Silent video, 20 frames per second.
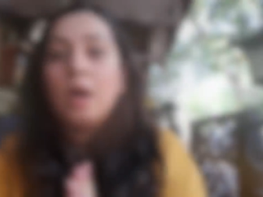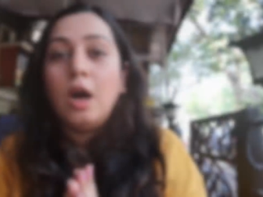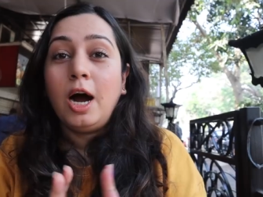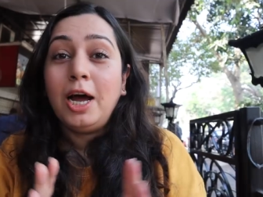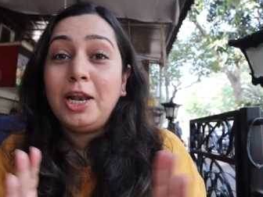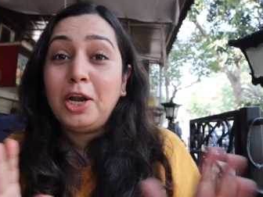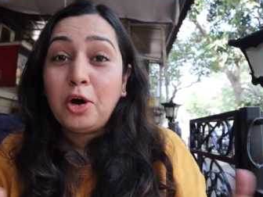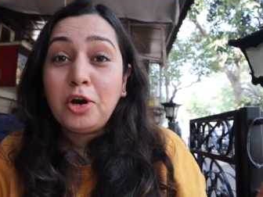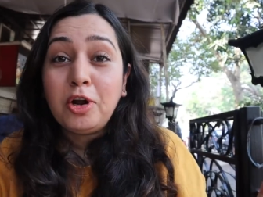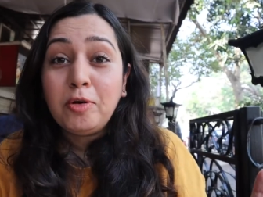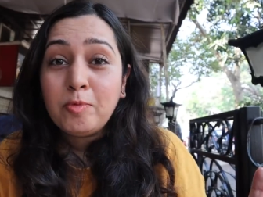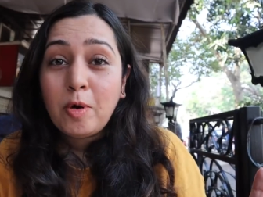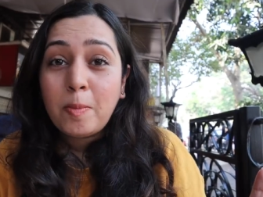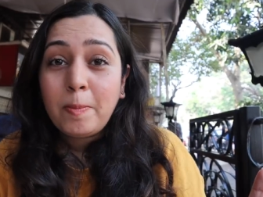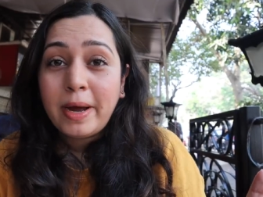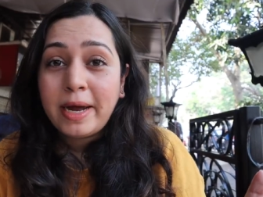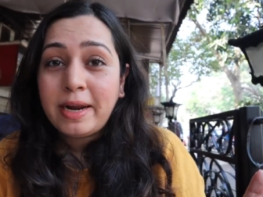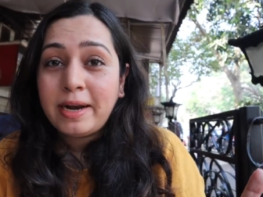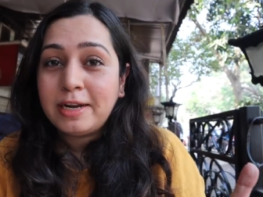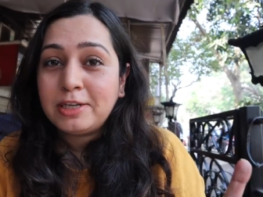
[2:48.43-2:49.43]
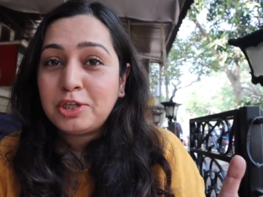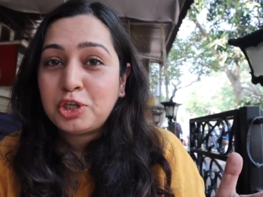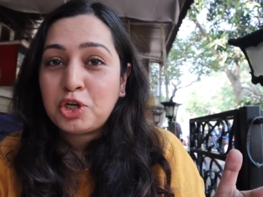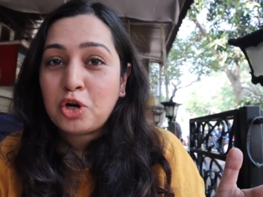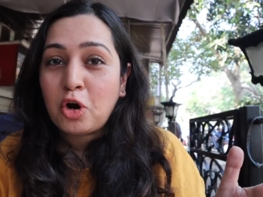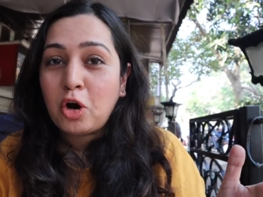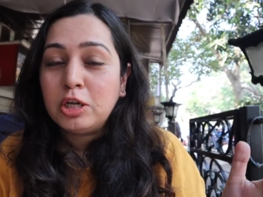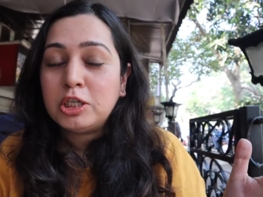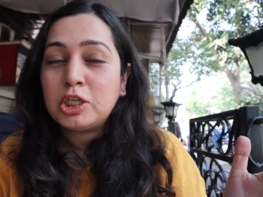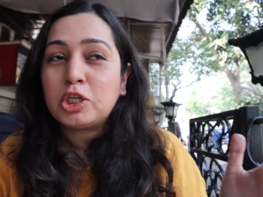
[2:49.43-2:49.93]
A lot of Mumbai
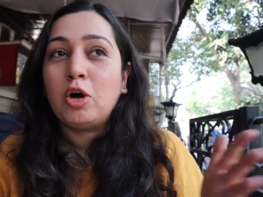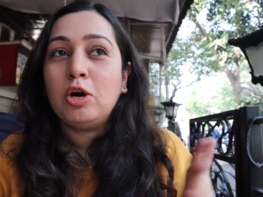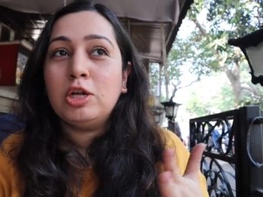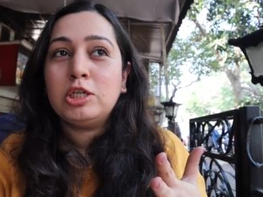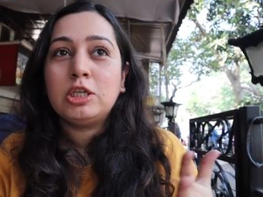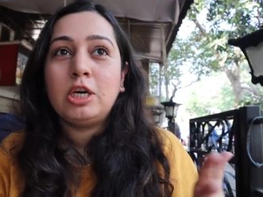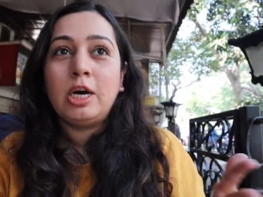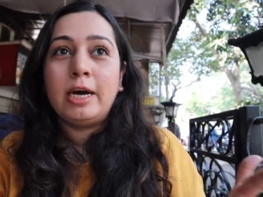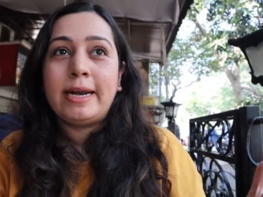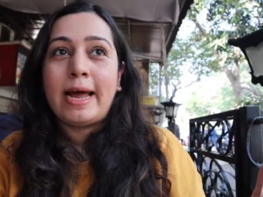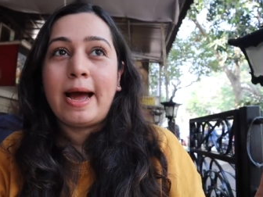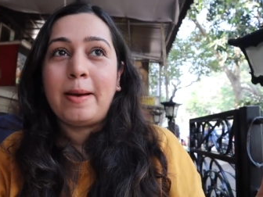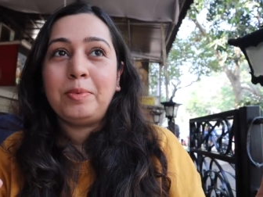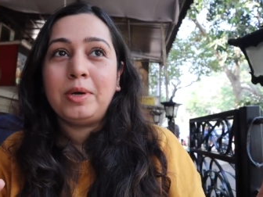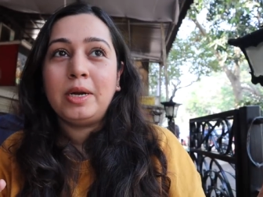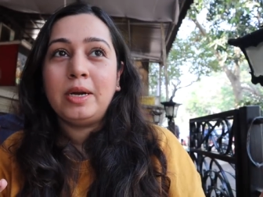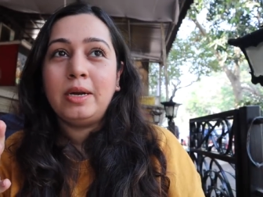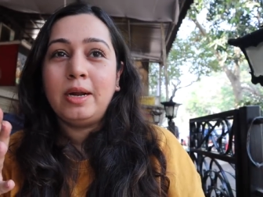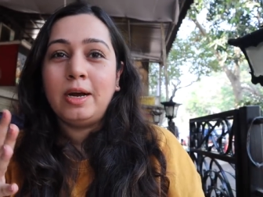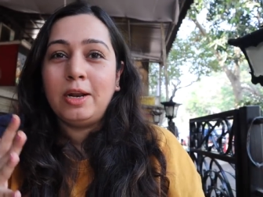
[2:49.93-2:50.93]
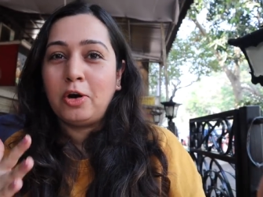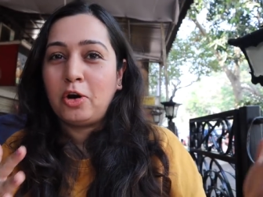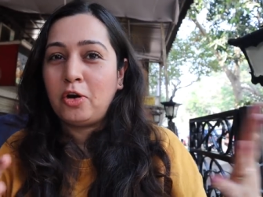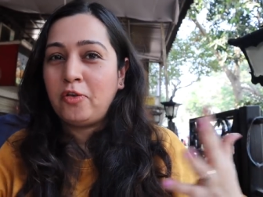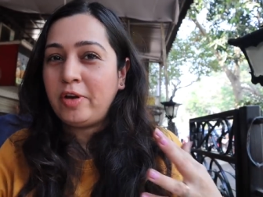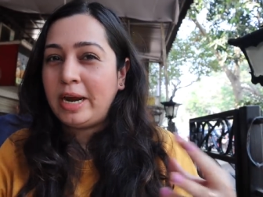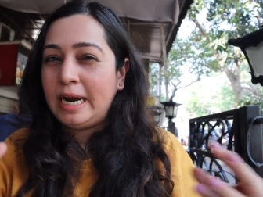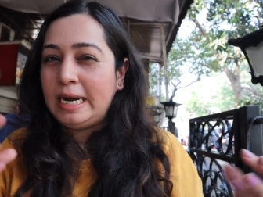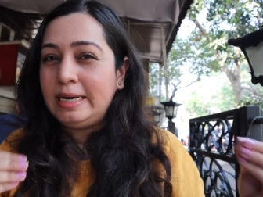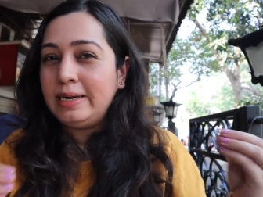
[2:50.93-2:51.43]
restaurants also adapted a lot
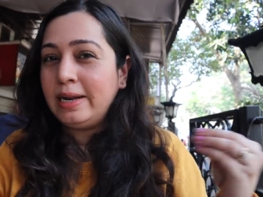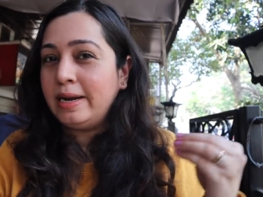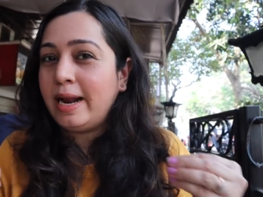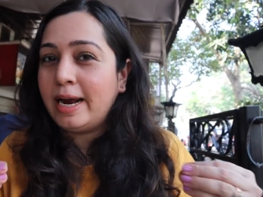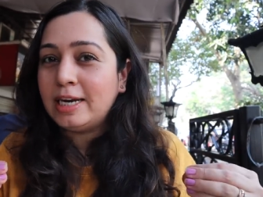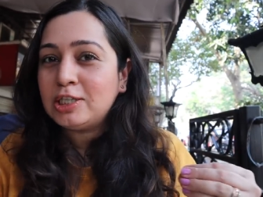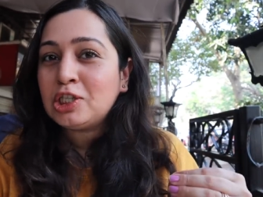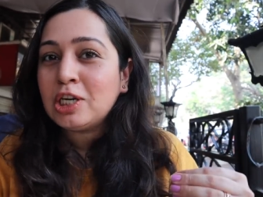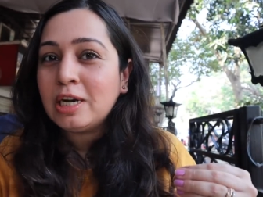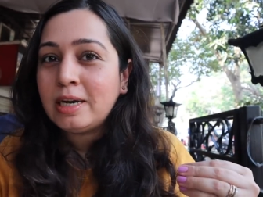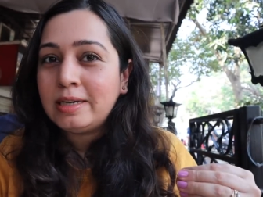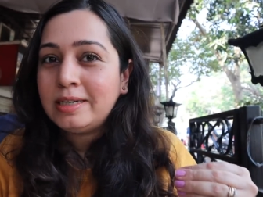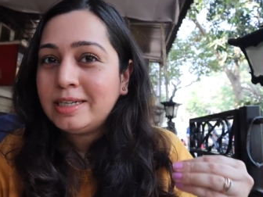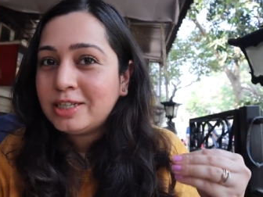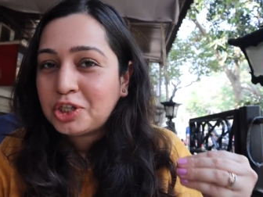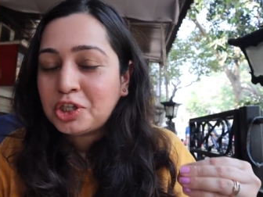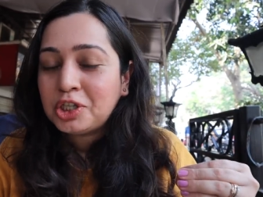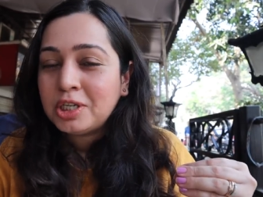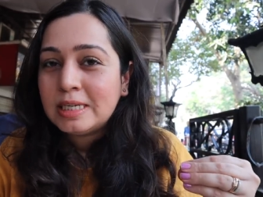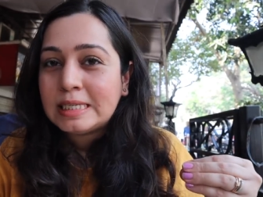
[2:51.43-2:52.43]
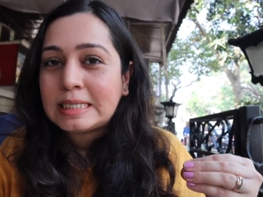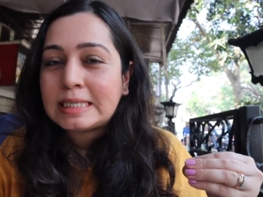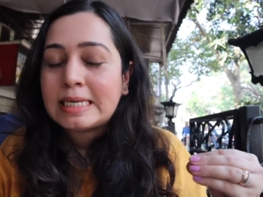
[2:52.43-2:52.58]
of international dishes.